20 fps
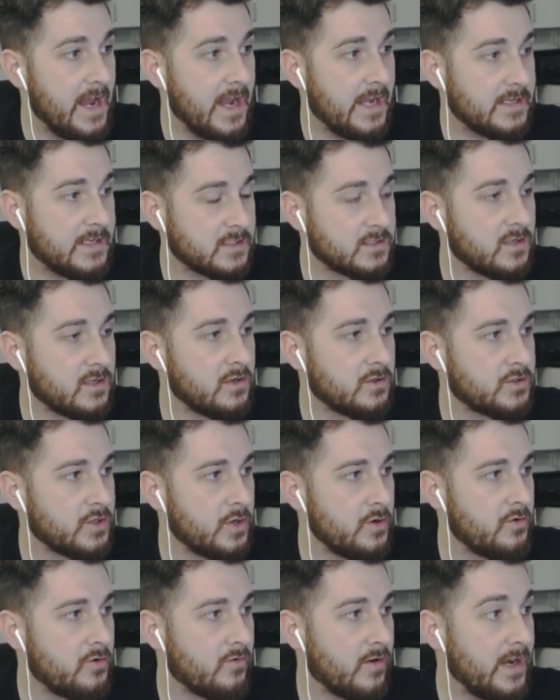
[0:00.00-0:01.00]
He doesn't look
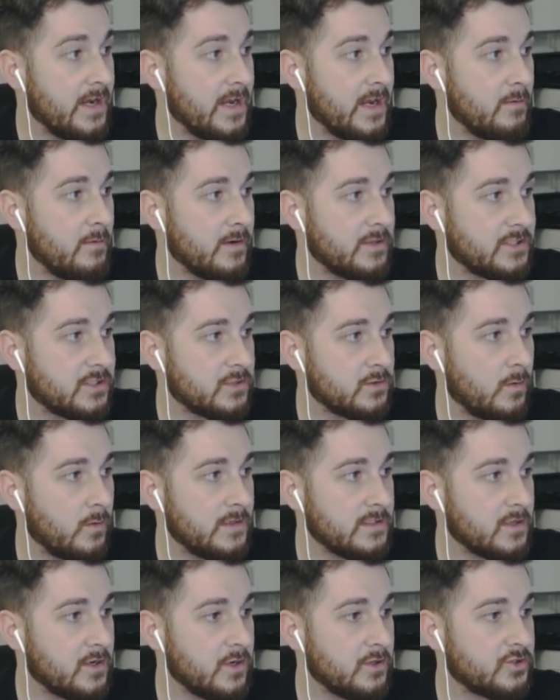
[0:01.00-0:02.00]
too greedy, which is always
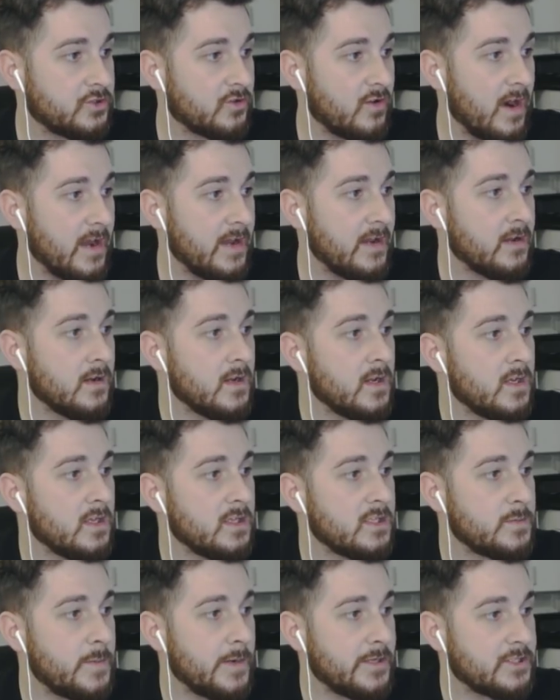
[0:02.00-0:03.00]
a good trait,
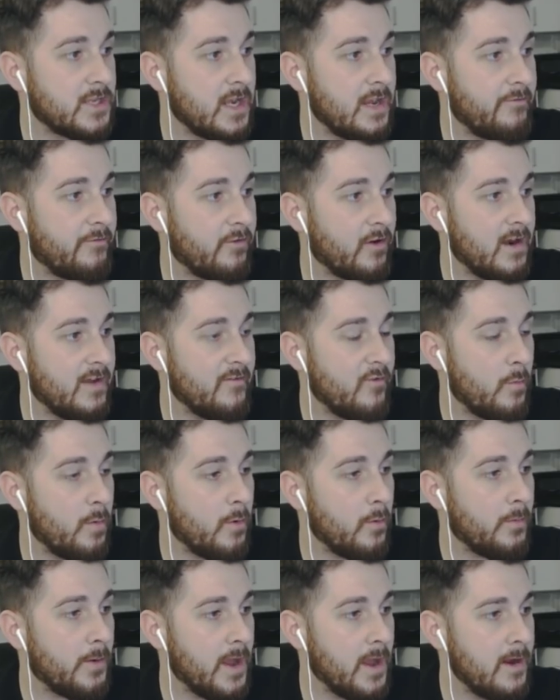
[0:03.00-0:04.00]
especially for a Liverpool
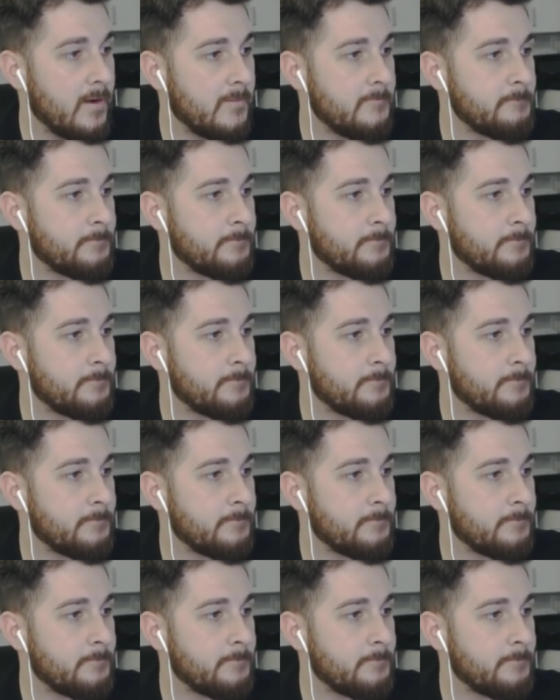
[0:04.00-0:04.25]
player.